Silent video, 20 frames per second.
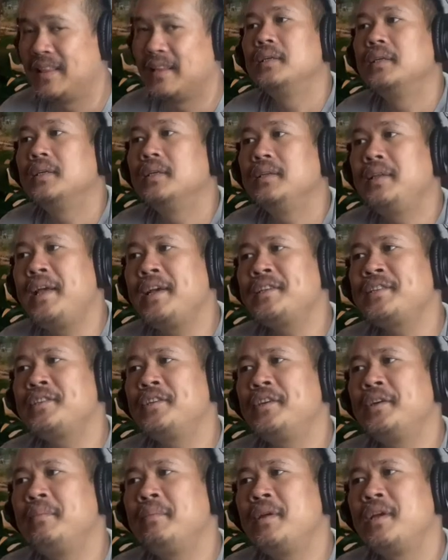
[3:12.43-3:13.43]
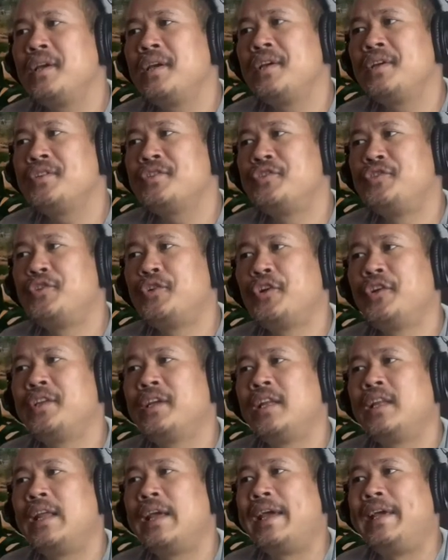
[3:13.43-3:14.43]
Next term is
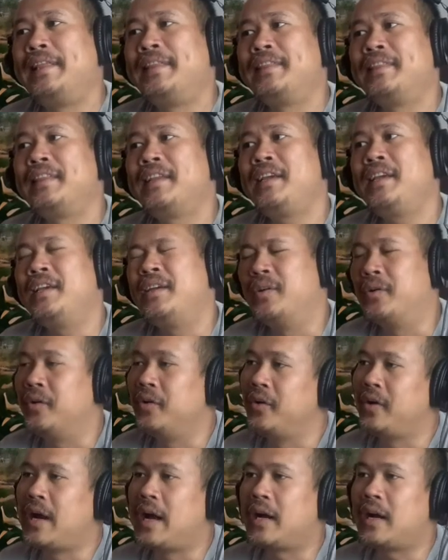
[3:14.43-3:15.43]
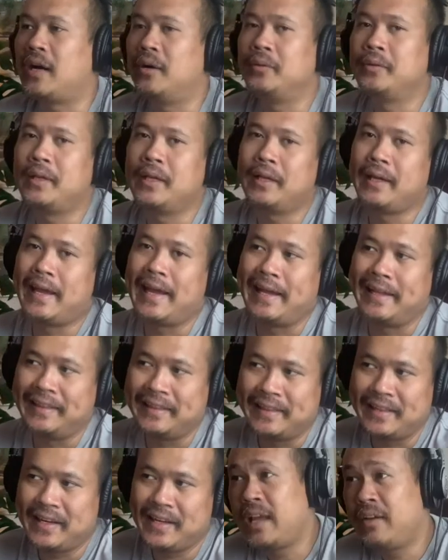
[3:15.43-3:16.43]
journal entry or accounting
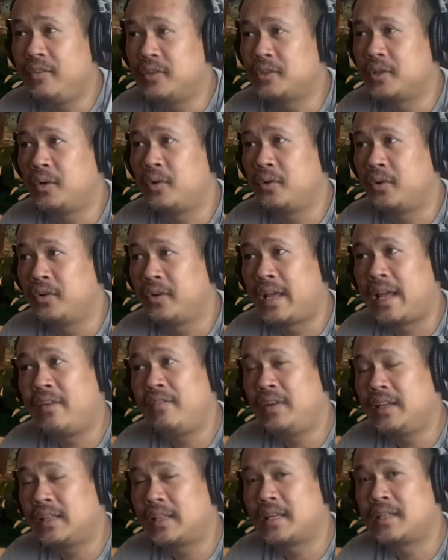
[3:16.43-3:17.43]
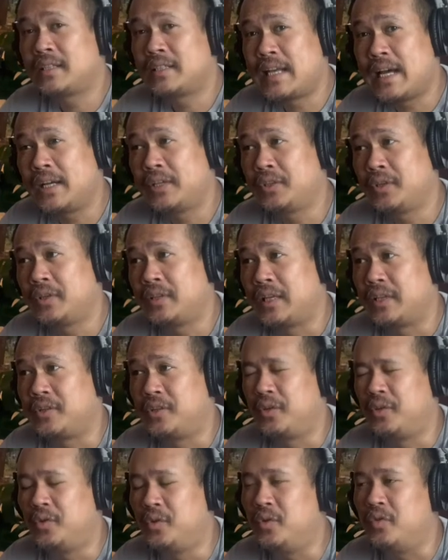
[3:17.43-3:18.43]
entry. So on every transaction that
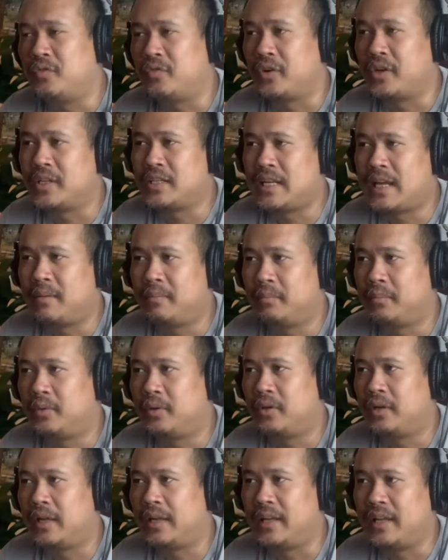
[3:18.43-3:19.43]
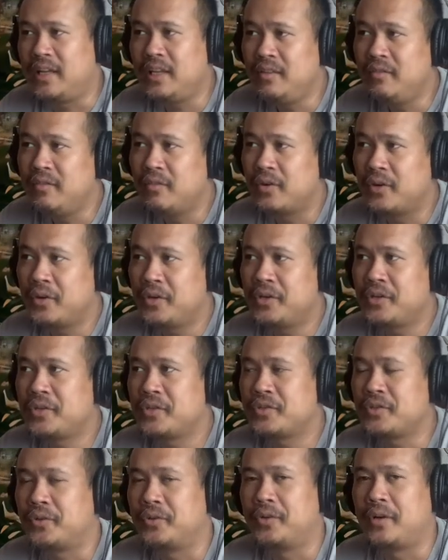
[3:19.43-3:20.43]
you do, for example, an
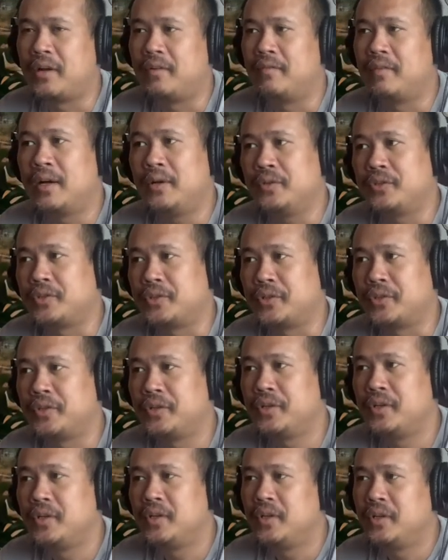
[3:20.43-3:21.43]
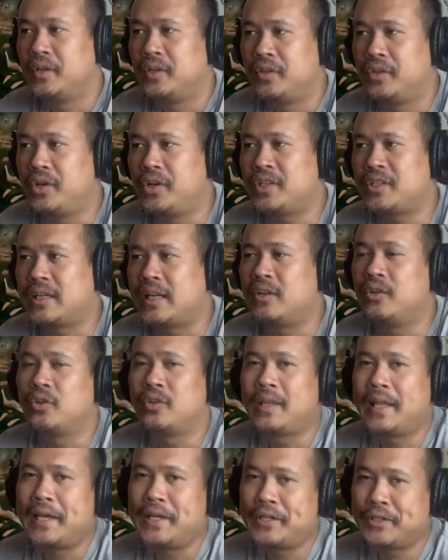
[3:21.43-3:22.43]
invoice or a voucher, there's a
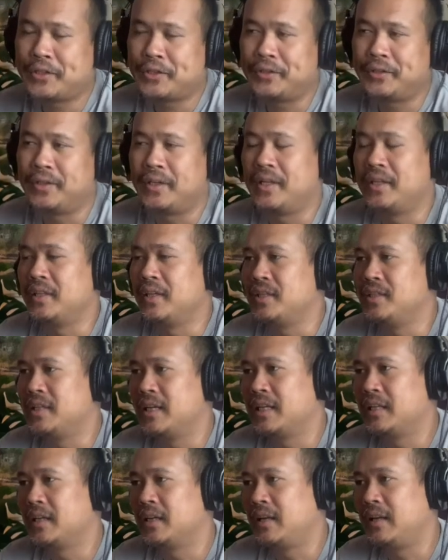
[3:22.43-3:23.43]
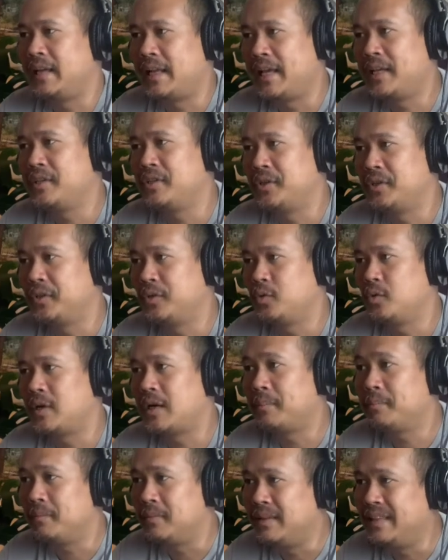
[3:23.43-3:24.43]
notation in the general ledger to
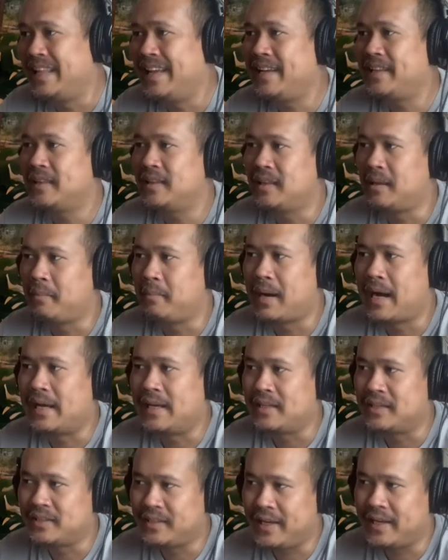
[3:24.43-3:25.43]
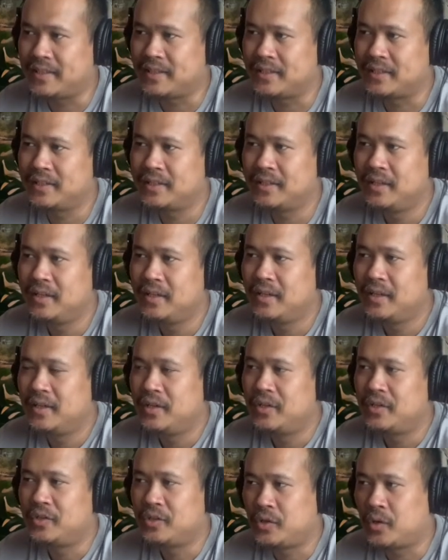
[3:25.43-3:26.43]
update the balances.
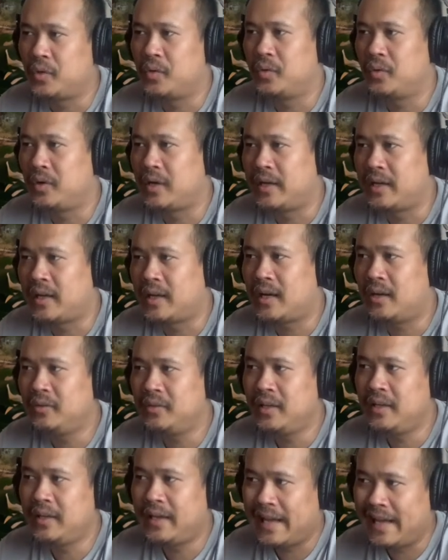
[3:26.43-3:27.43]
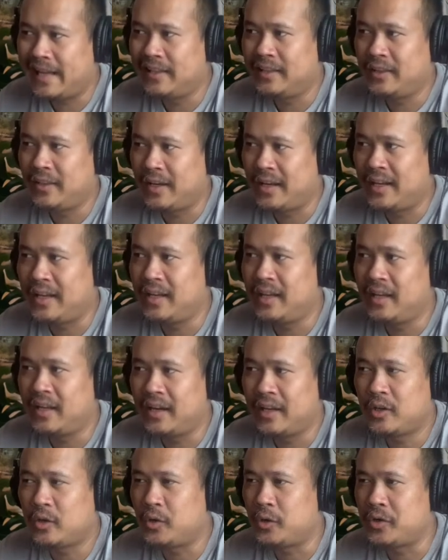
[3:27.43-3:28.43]
So an accounting entry
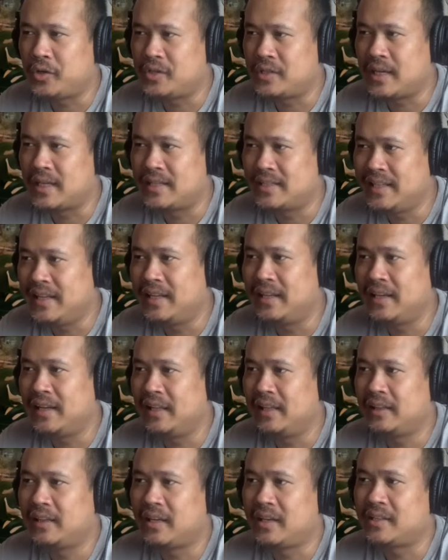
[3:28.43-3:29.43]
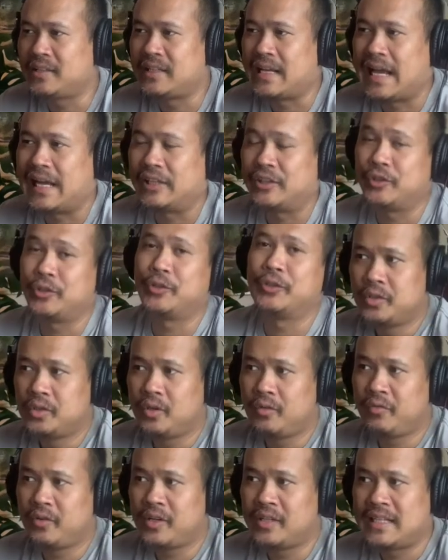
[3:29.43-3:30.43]
records a single transaction.
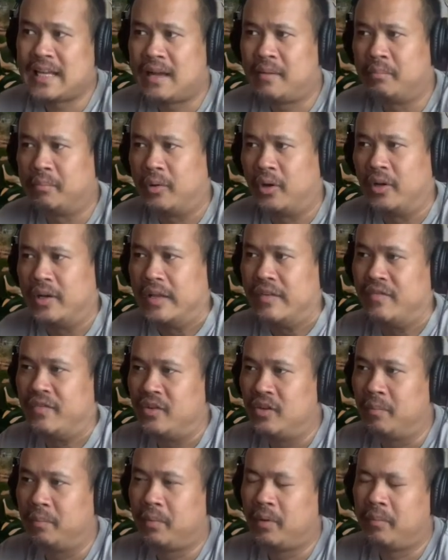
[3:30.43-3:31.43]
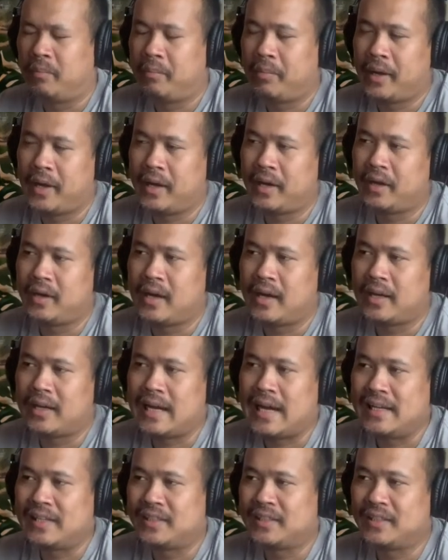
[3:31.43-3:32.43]
For example, if you prepare a
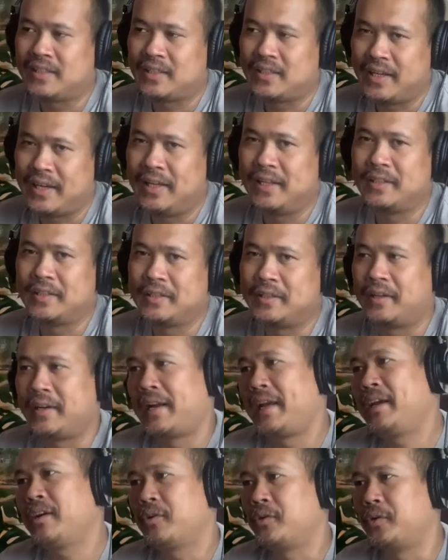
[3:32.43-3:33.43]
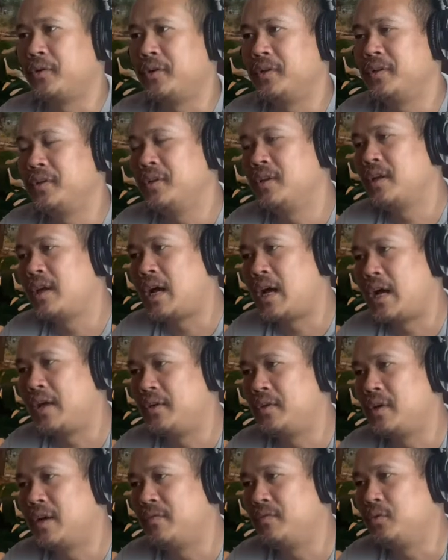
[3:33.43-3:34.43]
cash sales record,
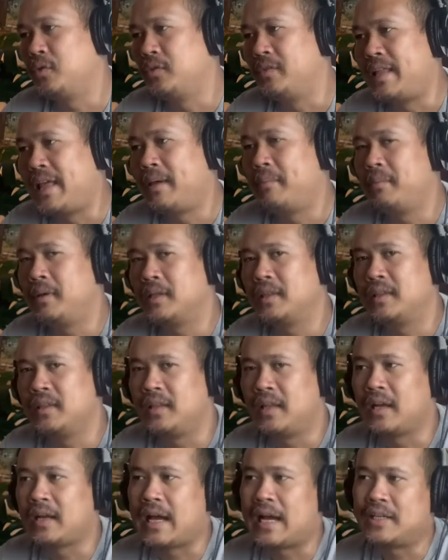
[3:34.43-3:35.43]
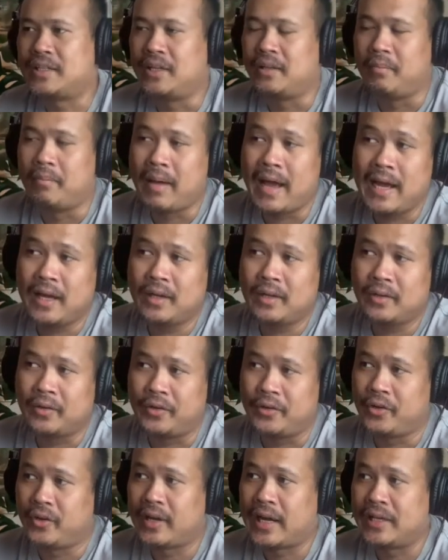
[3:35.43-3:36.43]
you have to debit the cash in bank or
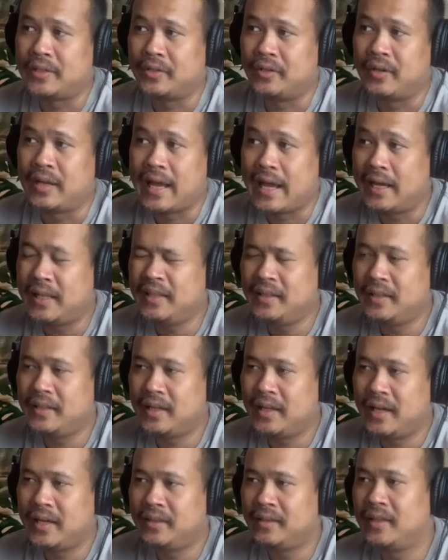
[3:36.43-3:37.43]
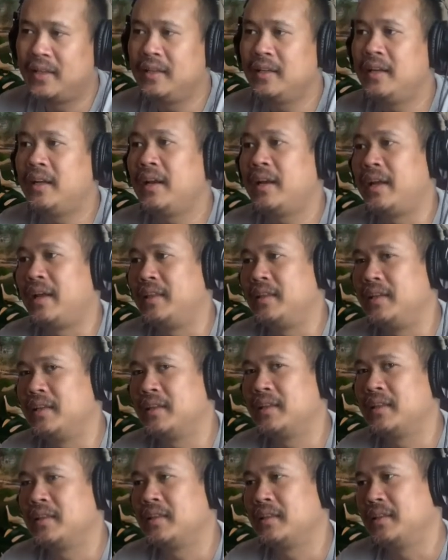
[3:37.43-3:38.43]
your cash in hand and then credit
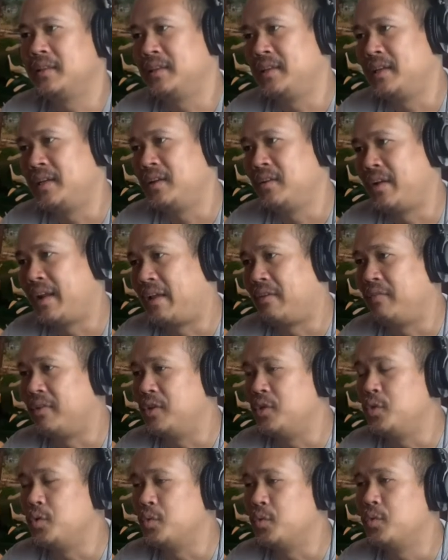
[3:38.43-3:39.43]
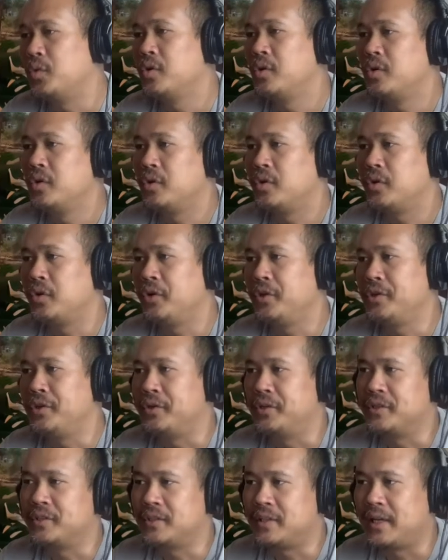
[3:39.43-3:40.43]
the revenue or your
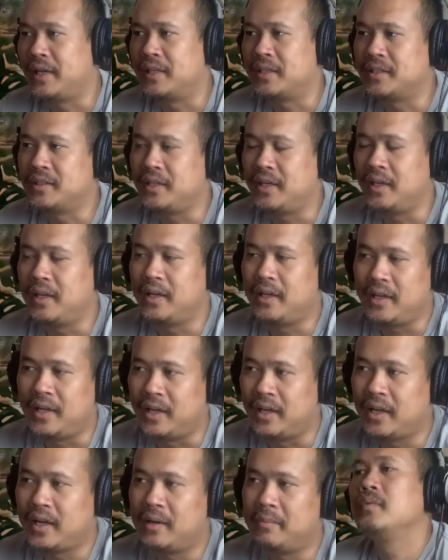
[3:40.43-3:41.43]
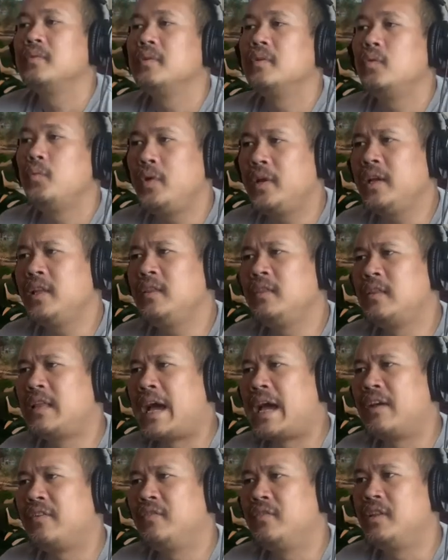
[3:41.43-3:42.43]
sales income. We can
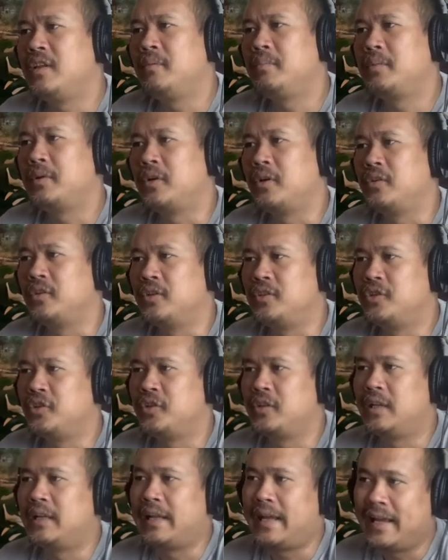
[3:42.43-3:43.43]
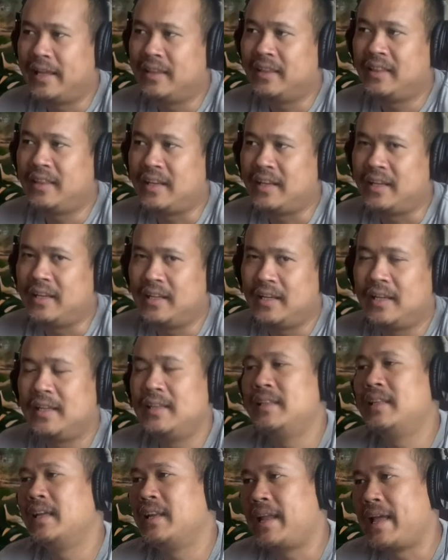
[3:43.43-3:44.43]
dive deeper on the journal entry
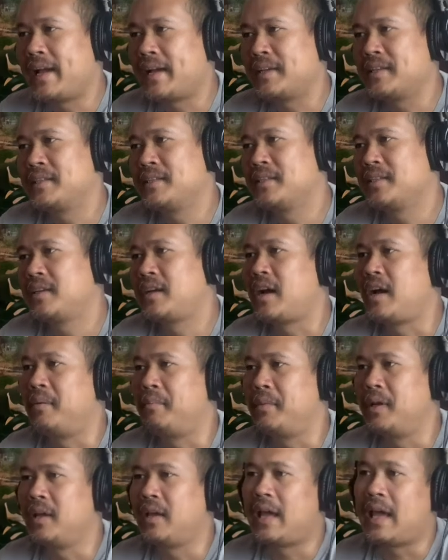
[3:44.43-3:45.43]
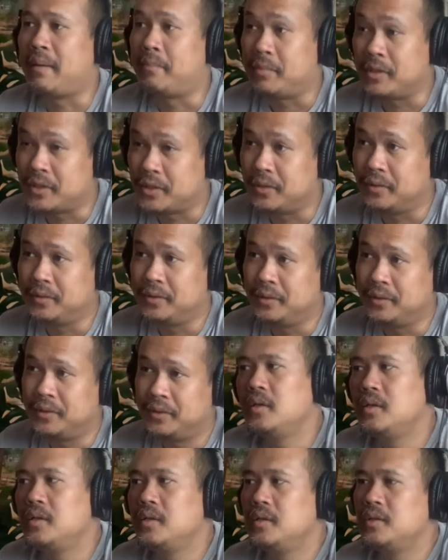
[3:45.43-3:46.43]
in the next coming episodes.
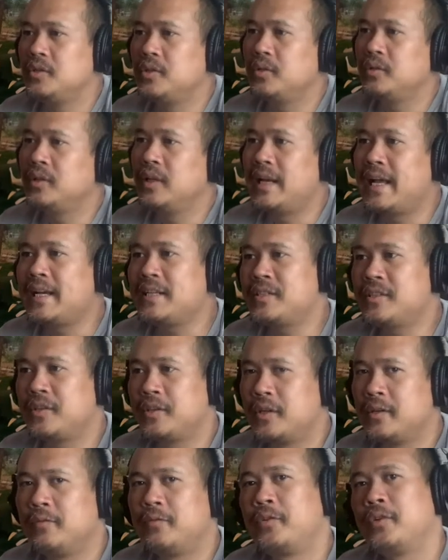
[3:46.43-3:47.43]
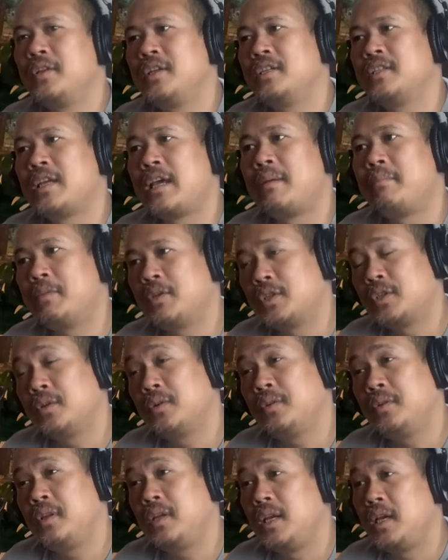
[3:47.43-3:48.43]
So the last term for this
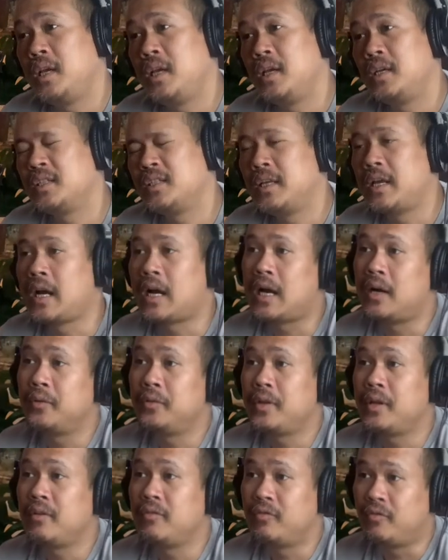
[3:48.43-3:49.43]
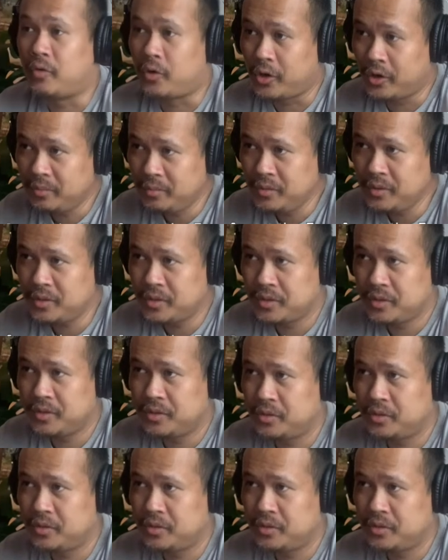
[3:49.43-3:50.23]
episode is the accounting forms.